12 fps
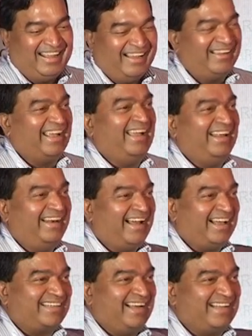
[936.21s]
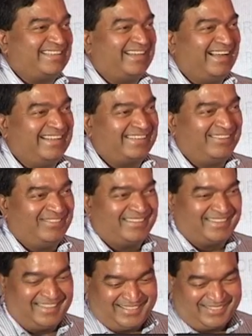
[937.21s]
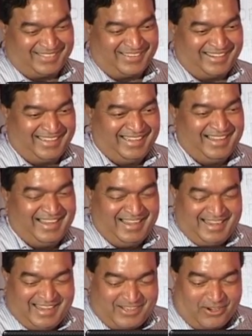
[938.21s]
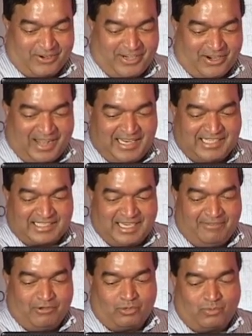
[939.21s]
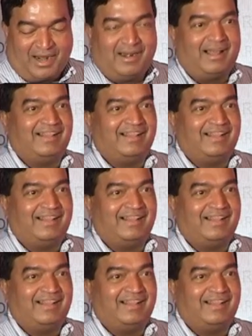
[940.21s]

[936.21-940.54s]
Okay, last couple of slides. Sorry. So I'll just leave you with one